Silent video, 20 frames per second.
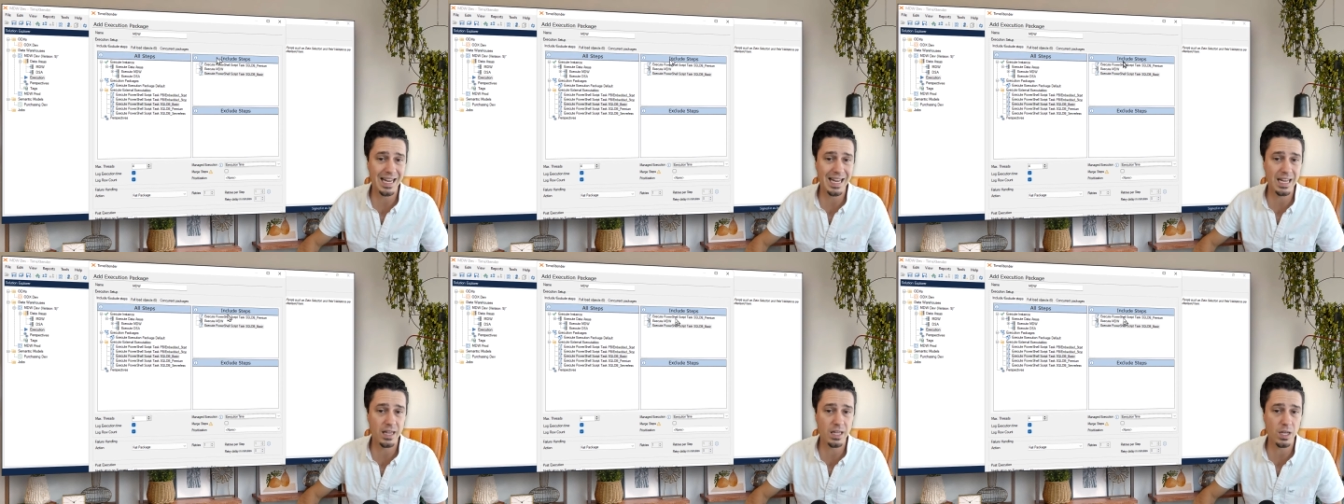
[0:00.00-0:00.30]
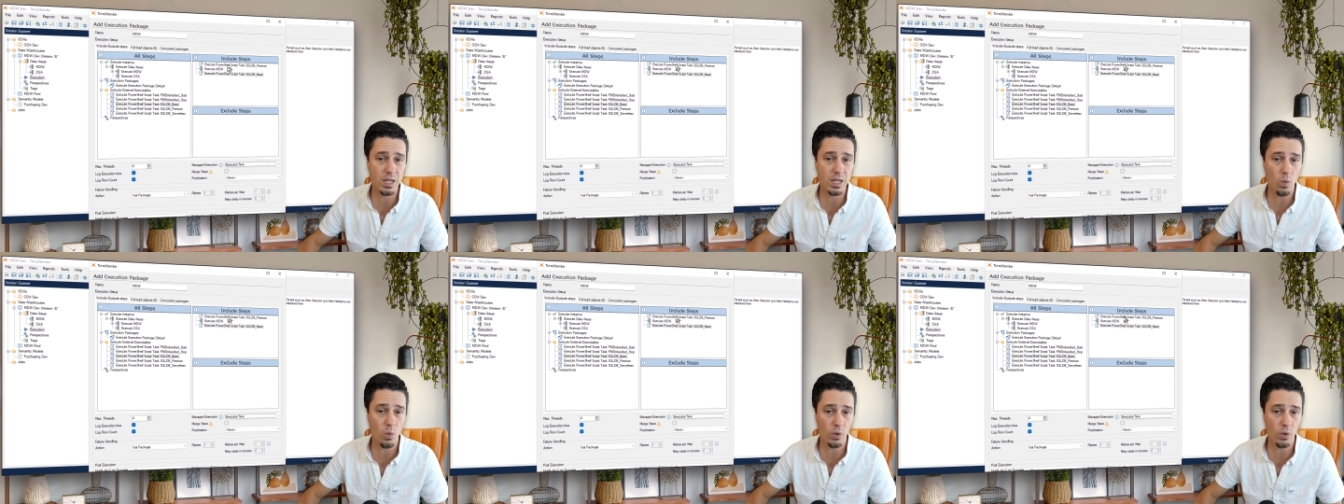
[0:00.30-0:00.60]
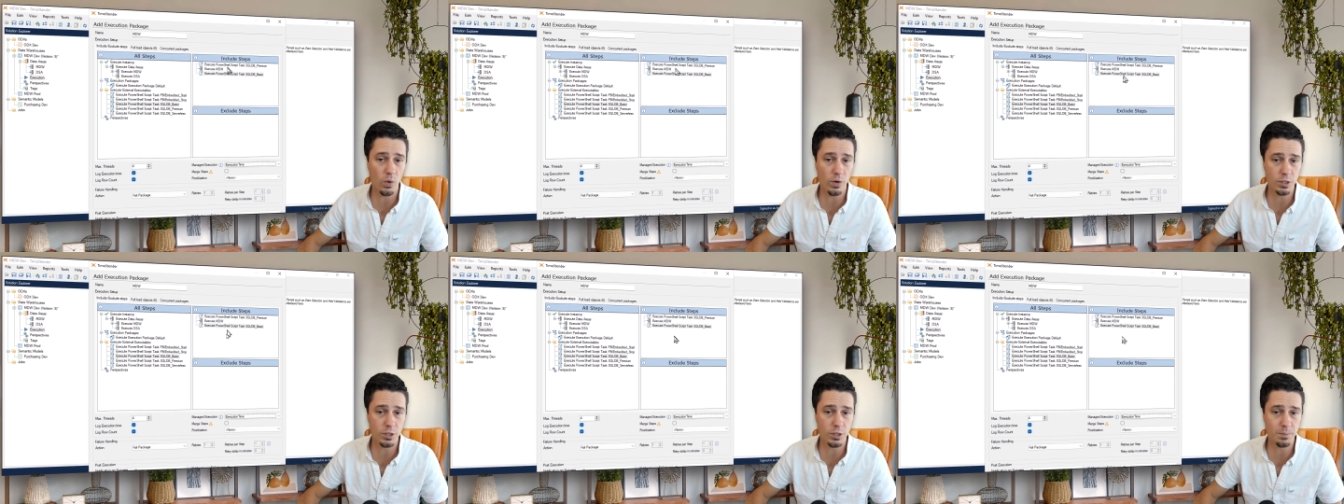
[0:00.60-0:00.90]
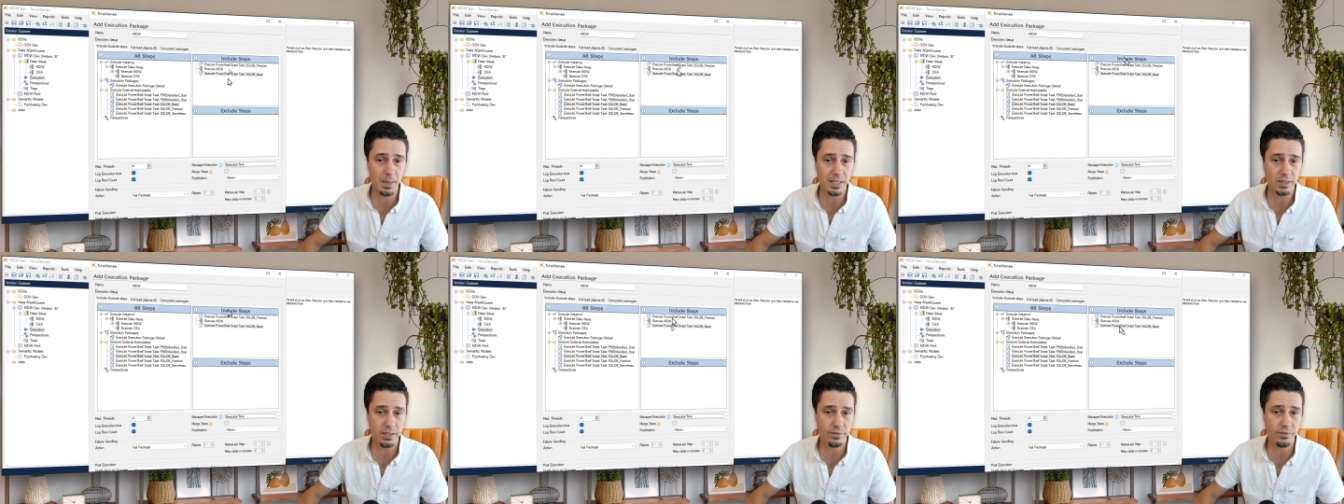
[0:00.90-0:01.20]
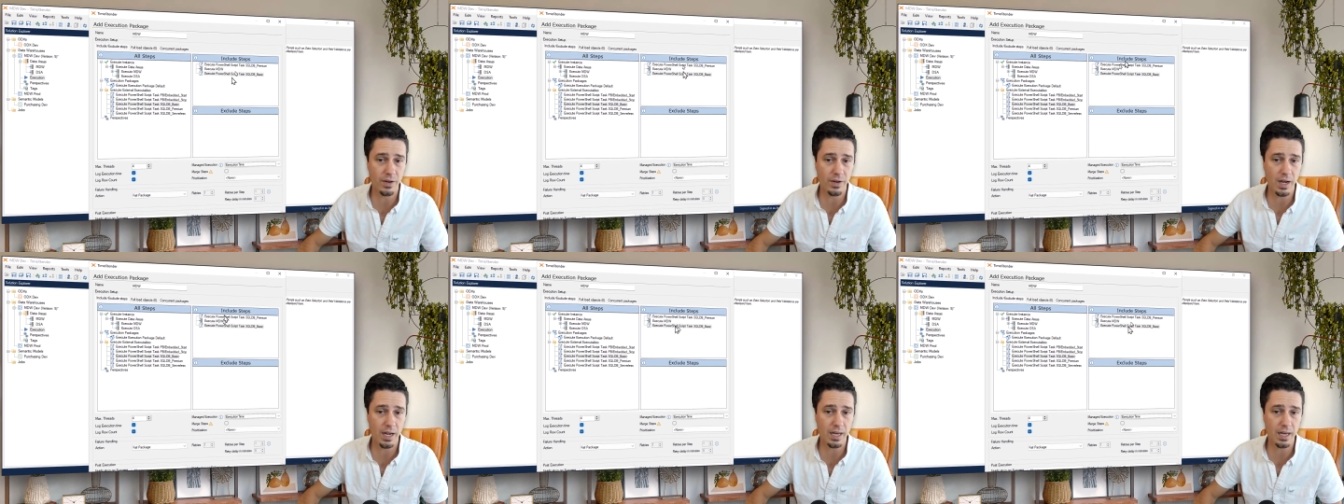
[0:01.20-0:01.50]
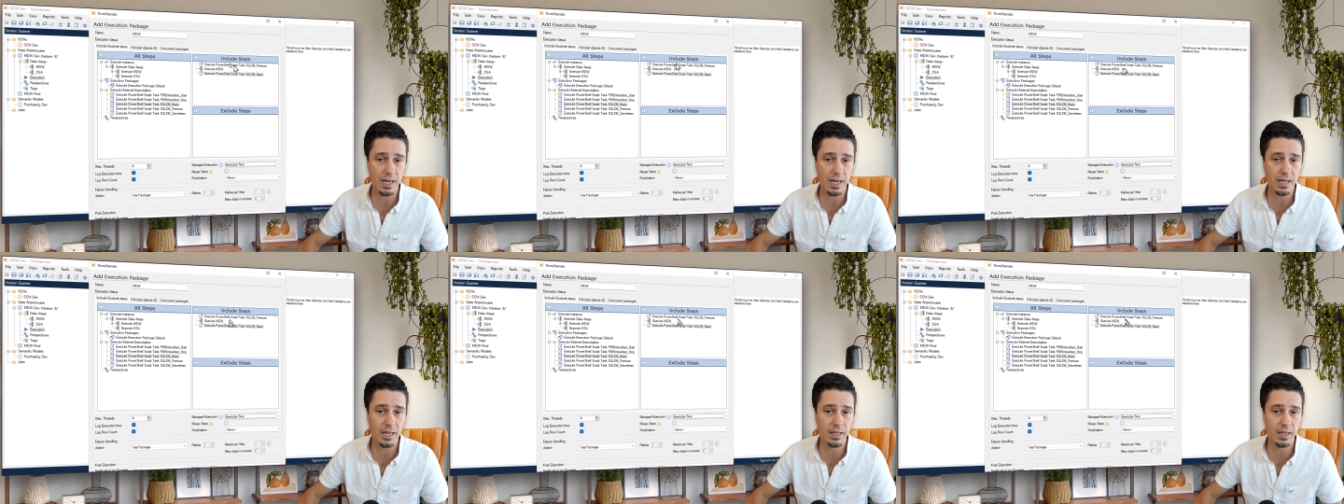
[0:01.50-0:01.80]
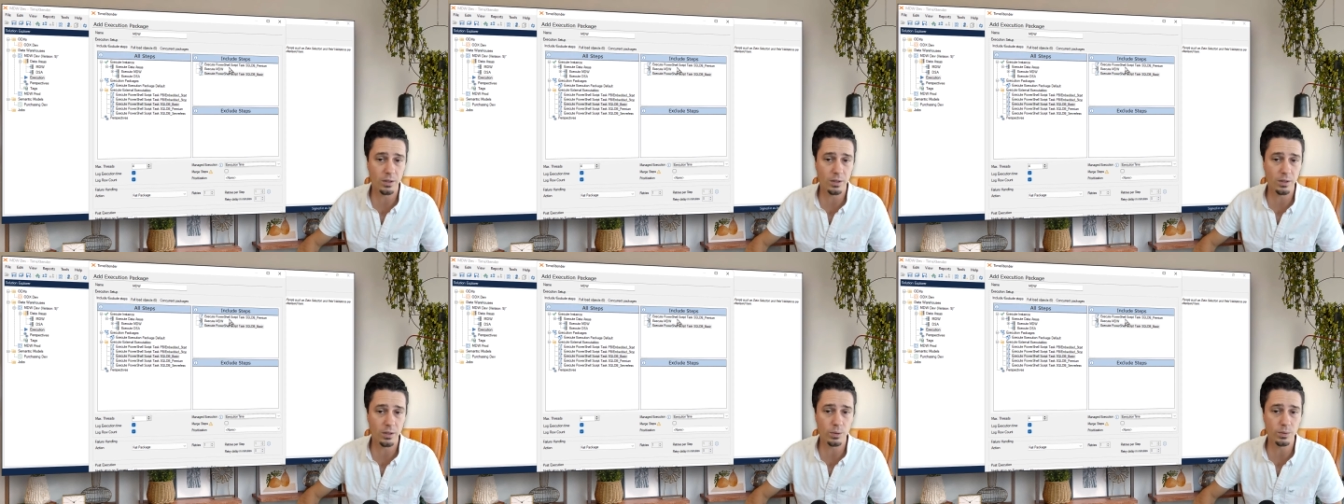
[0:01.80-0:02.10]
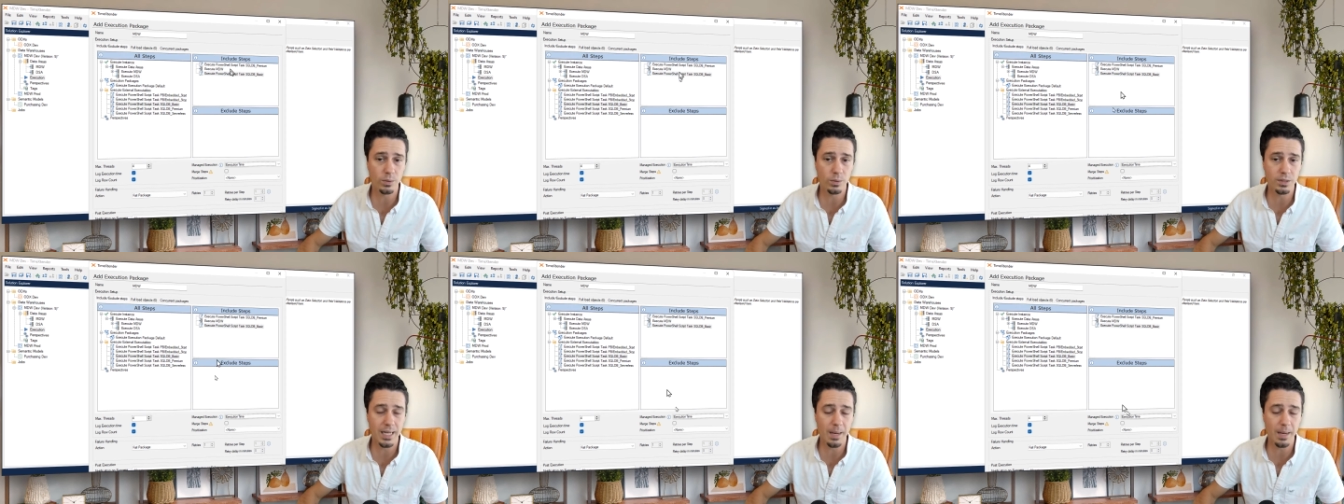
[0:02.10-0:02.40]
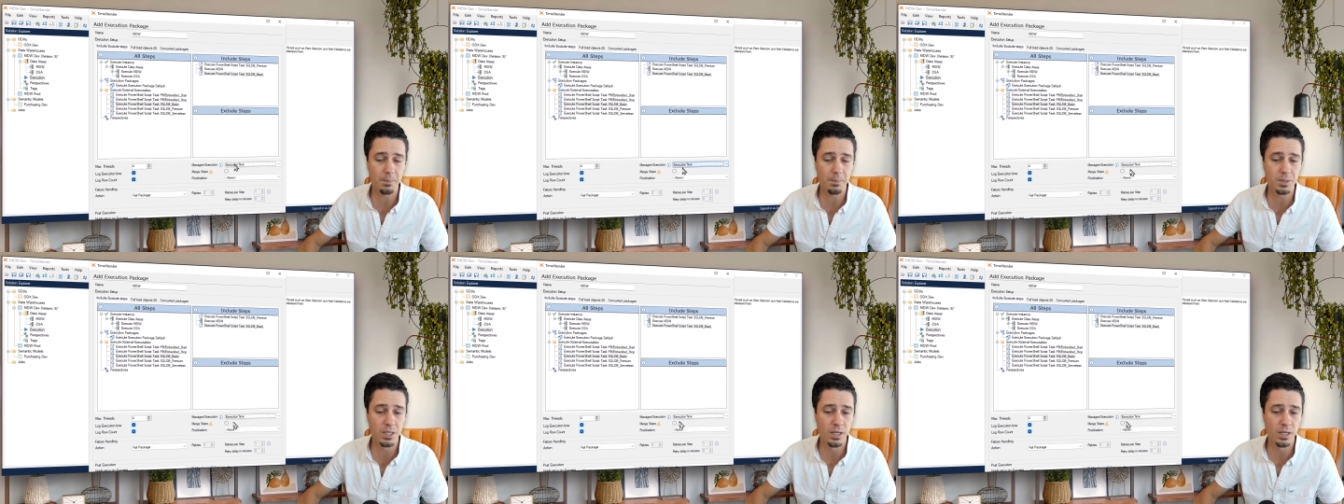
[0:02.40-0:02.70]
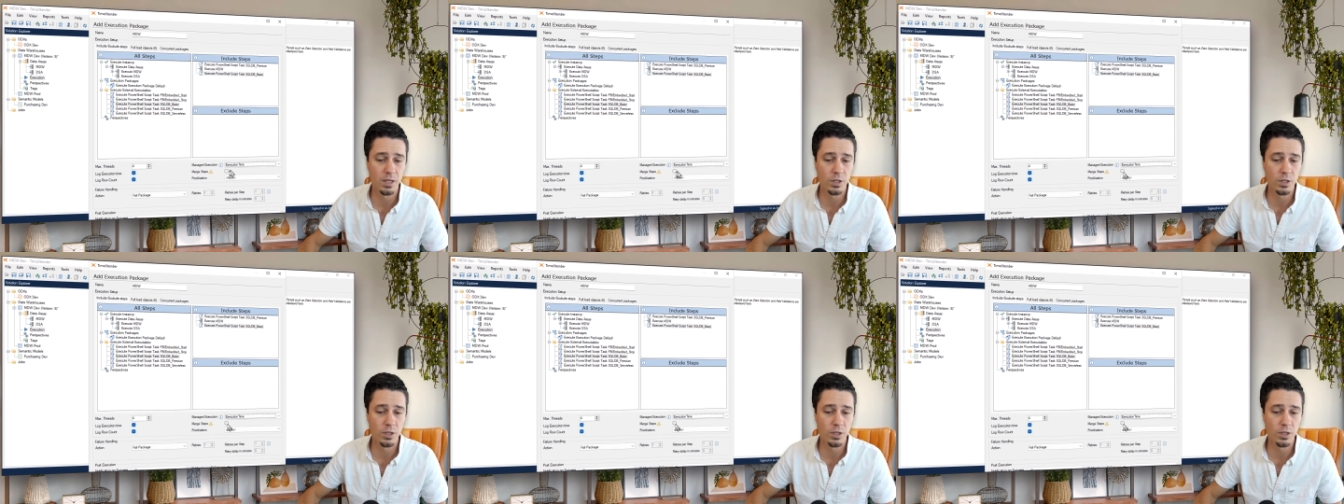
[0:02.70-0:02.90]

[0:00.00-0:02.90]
in the order specified in include steps.